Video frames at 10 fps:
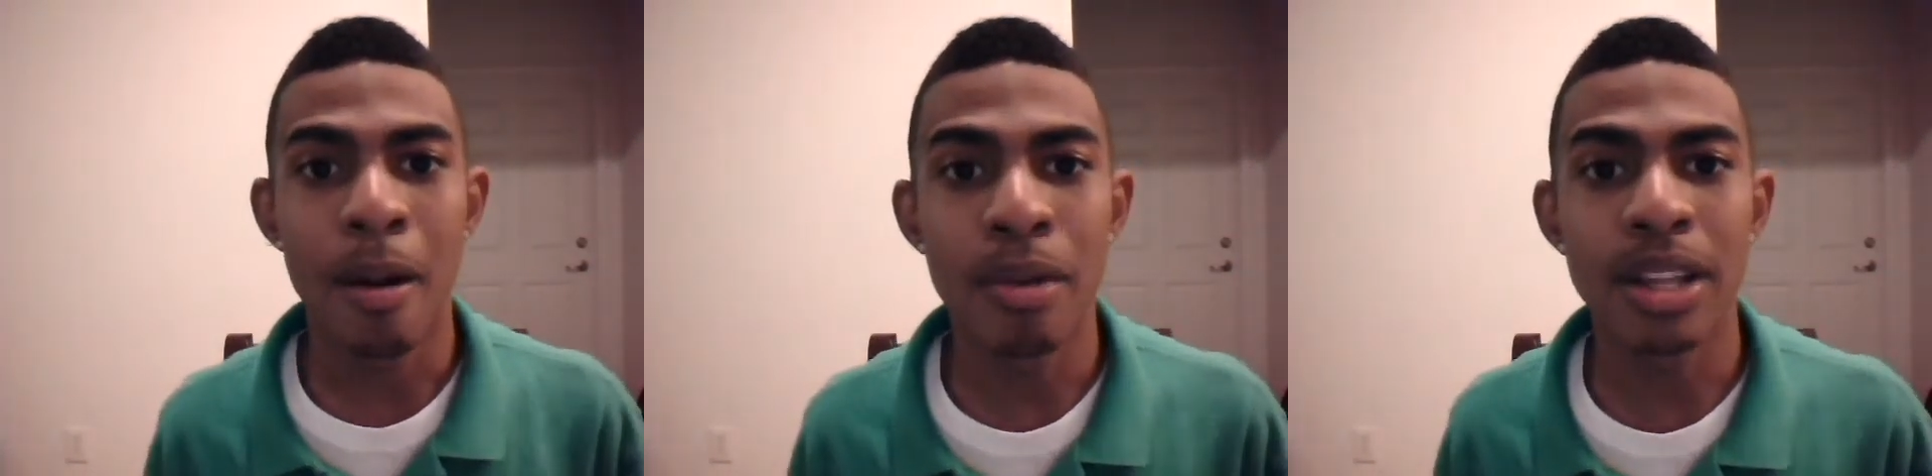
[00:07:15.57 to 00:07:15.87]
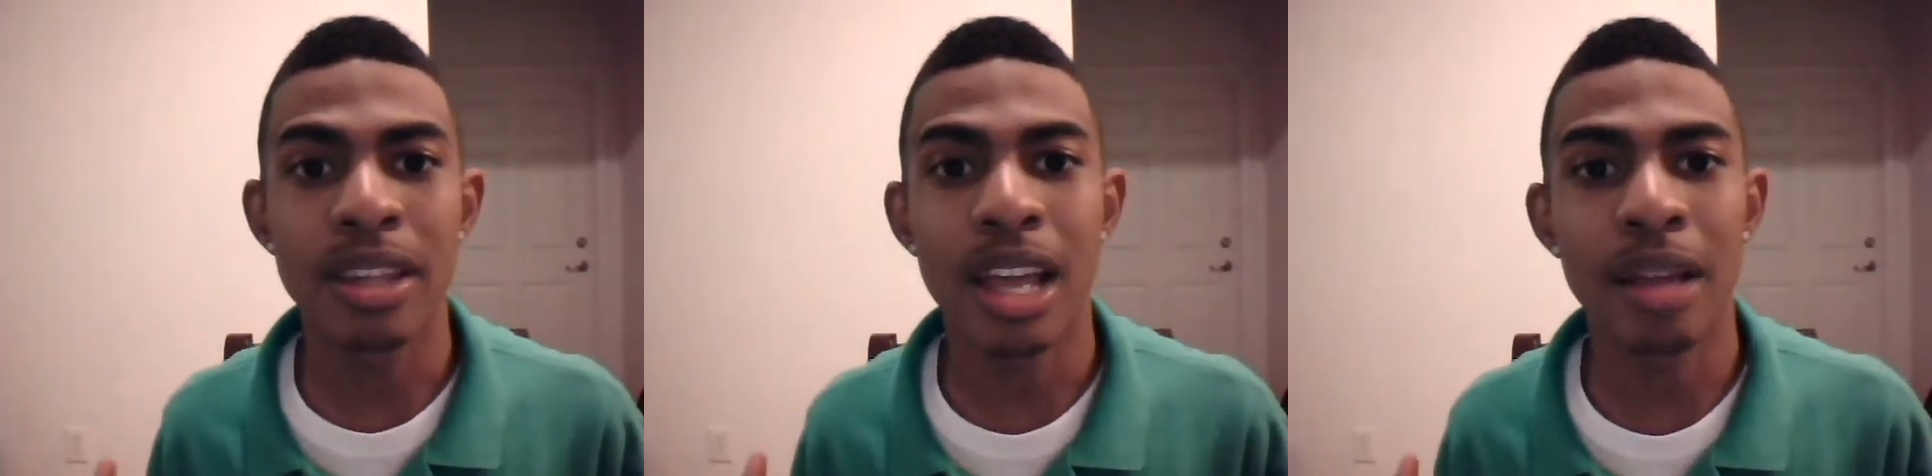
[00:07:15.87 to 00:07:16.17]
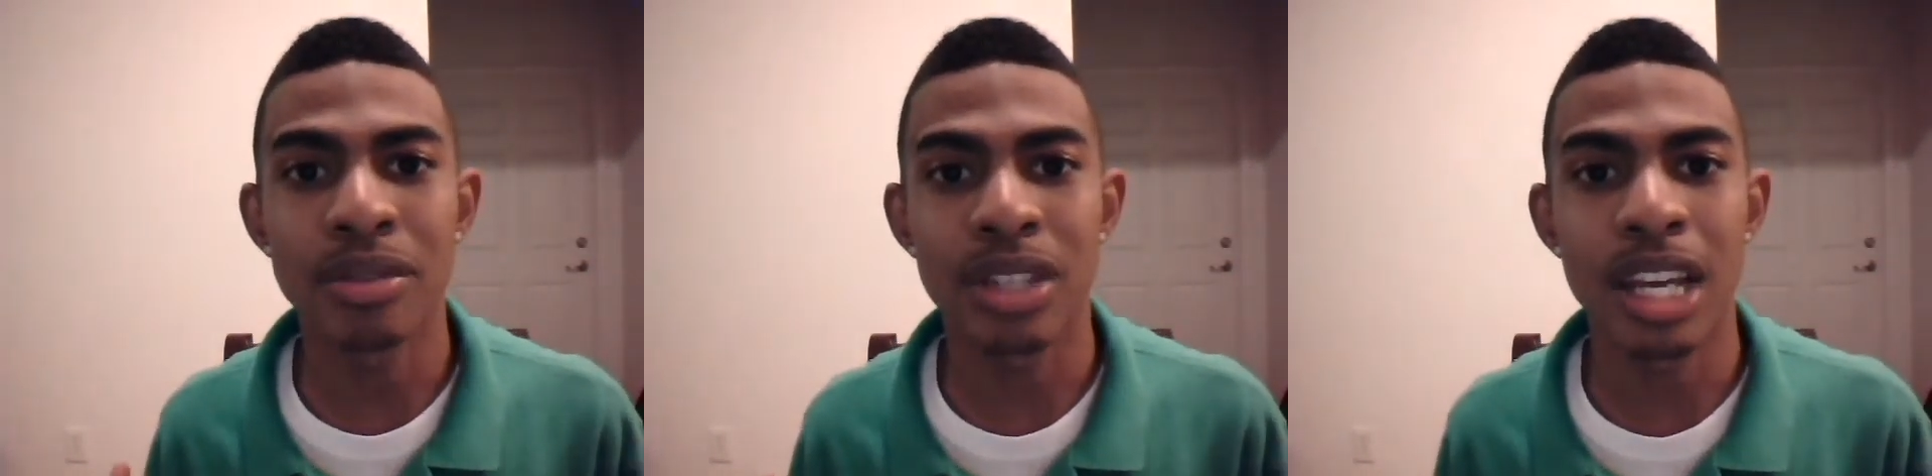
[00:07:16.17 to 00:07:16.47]
But
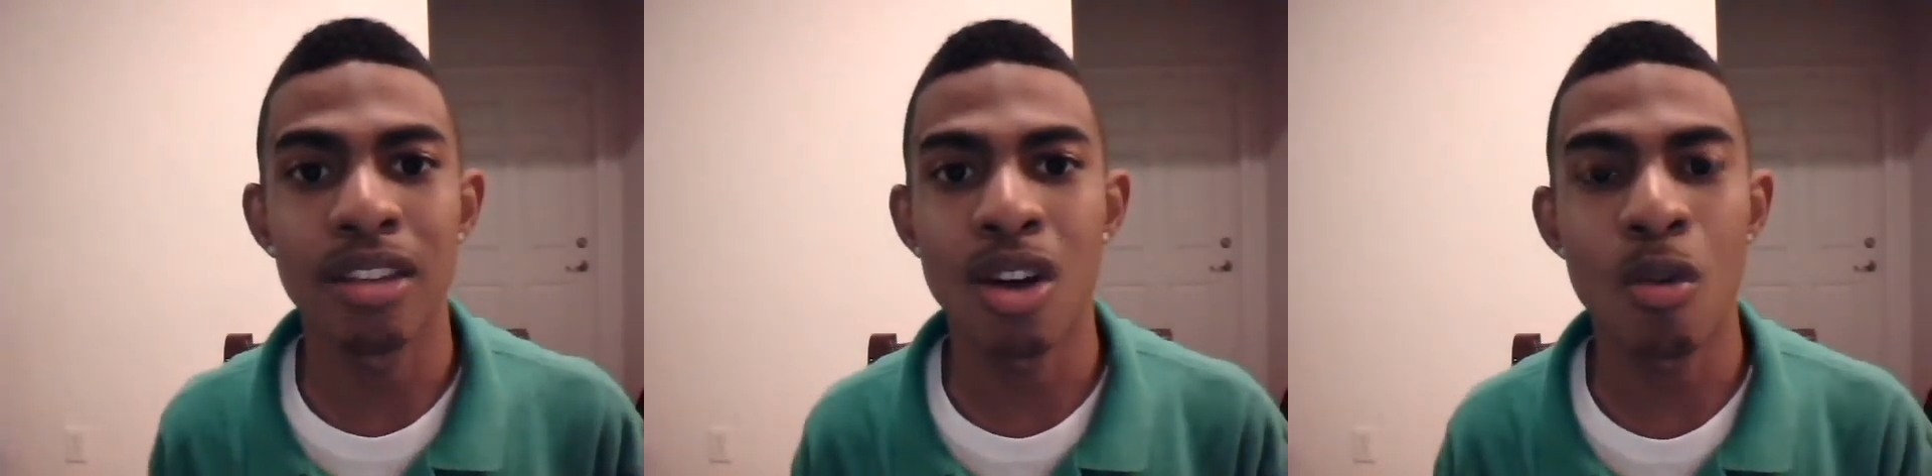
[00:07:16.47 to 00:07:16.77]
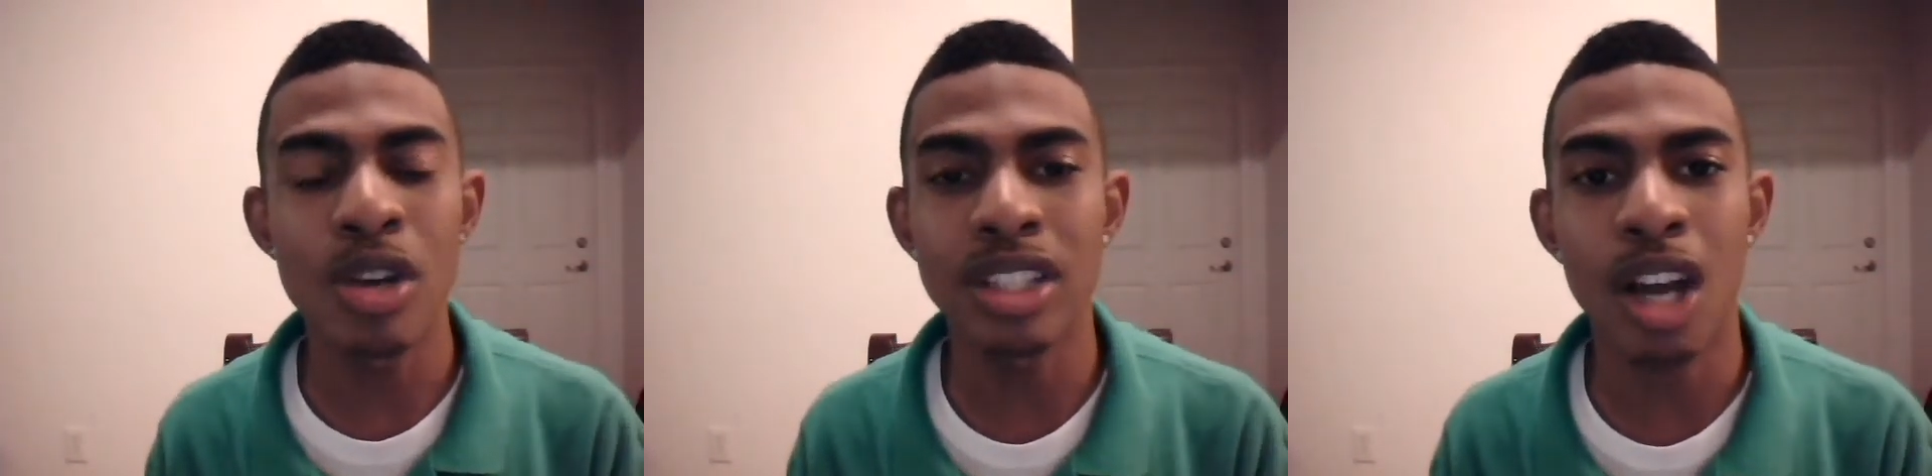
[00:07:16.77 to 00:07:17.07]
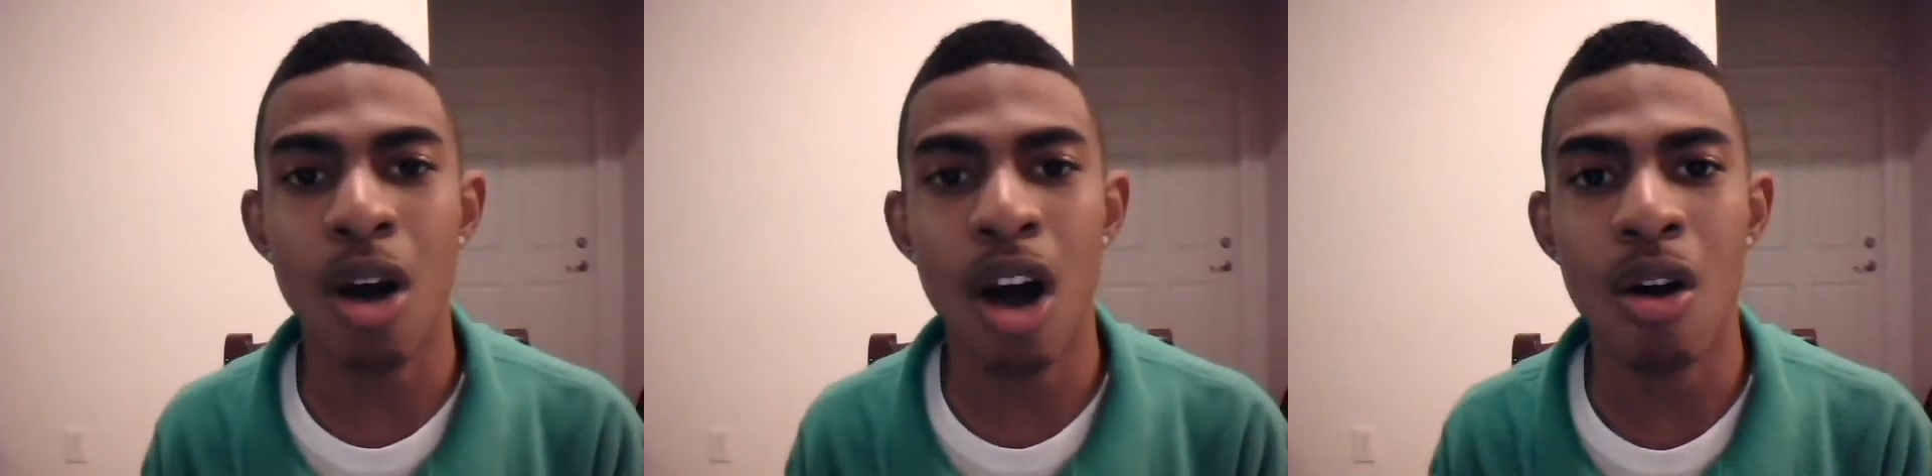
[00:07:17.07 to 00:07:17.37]
I'm saying, you know, we
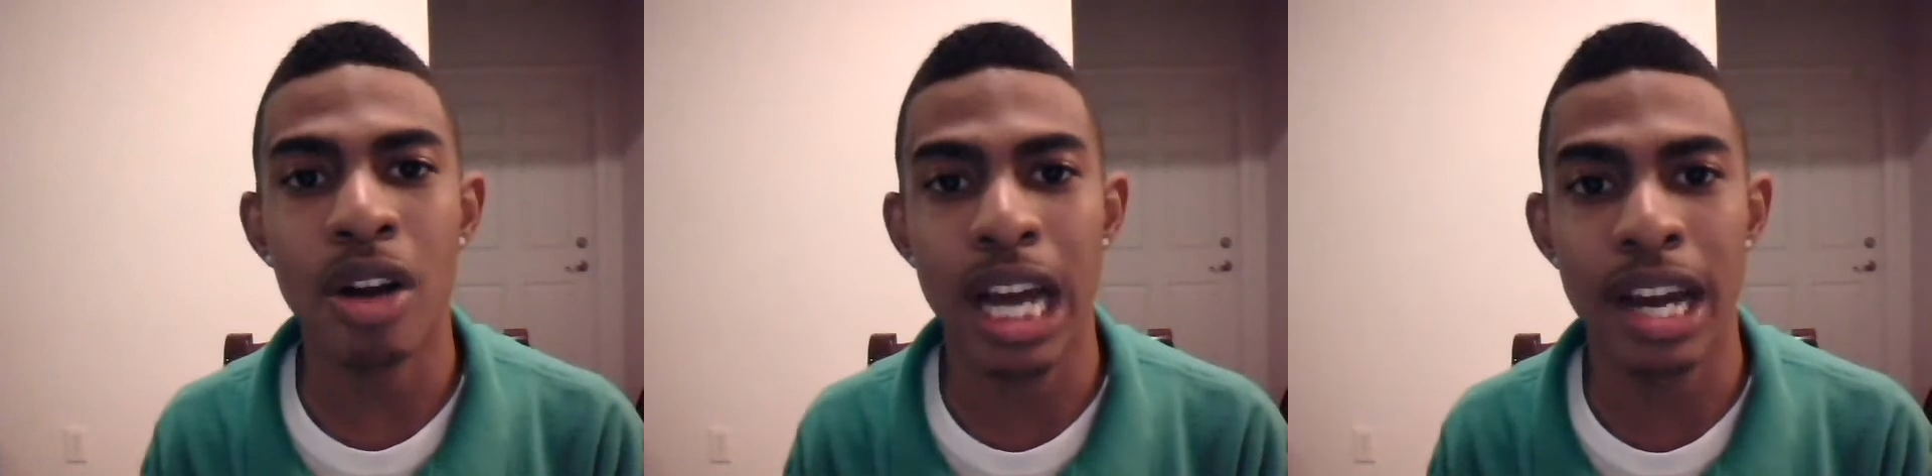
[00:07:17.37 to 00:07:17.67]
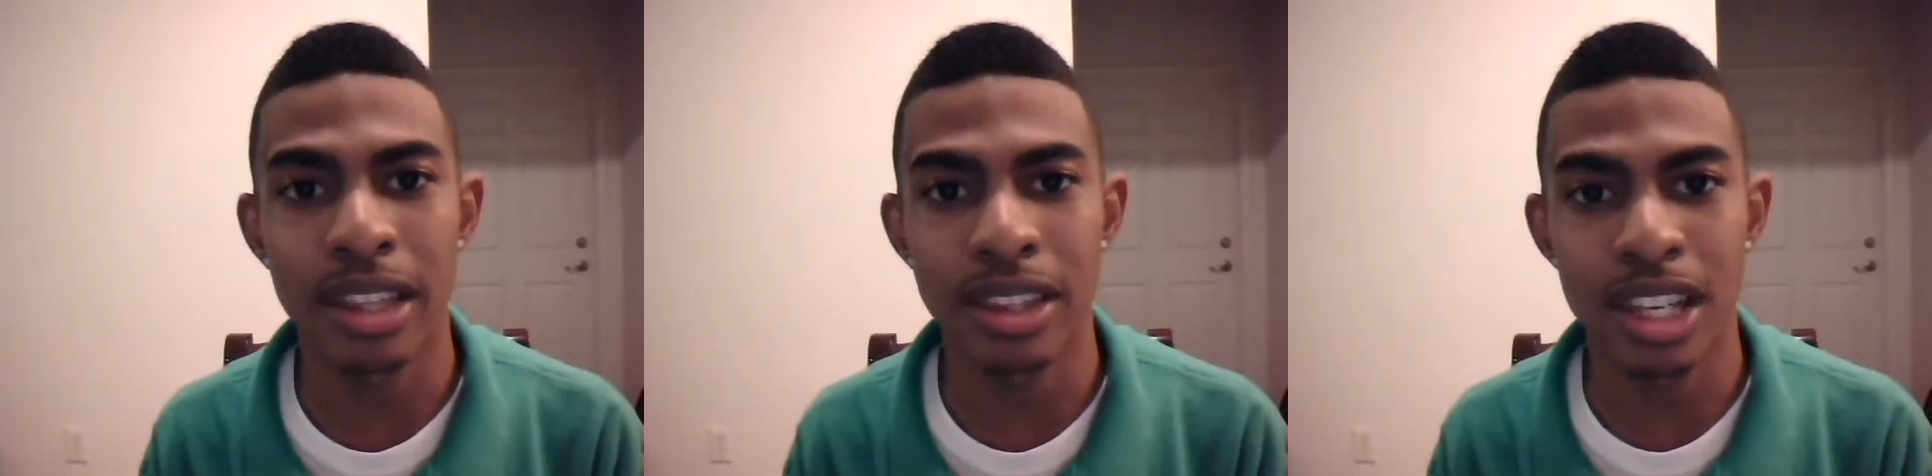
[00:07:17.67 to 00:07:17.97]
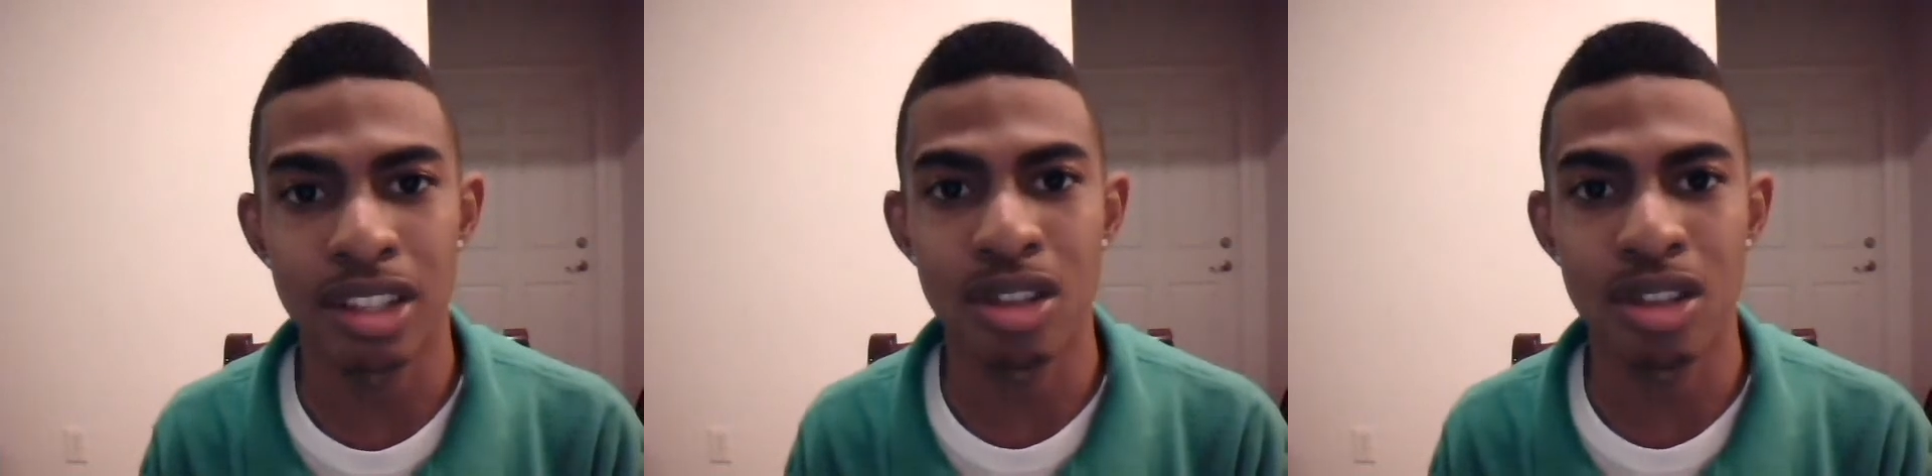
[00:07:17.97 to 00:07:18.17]
saw all kind of things.